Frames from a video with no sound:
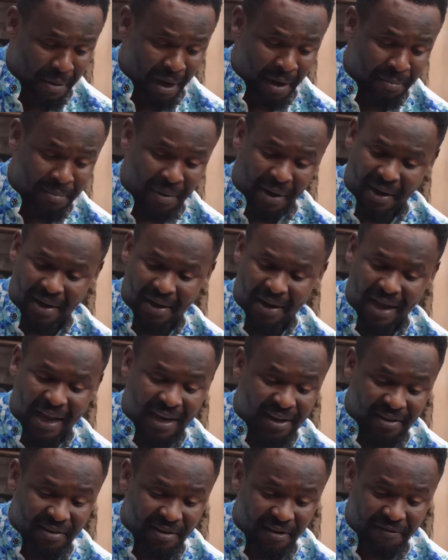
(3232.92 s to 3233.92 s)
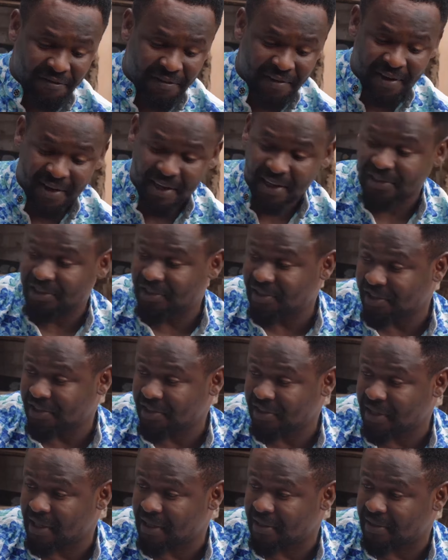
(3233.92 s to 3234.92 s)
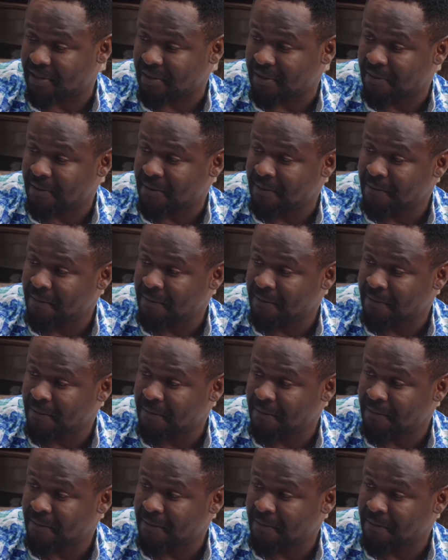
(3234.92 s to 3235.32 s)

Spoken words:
Mamba, and nothing can change that.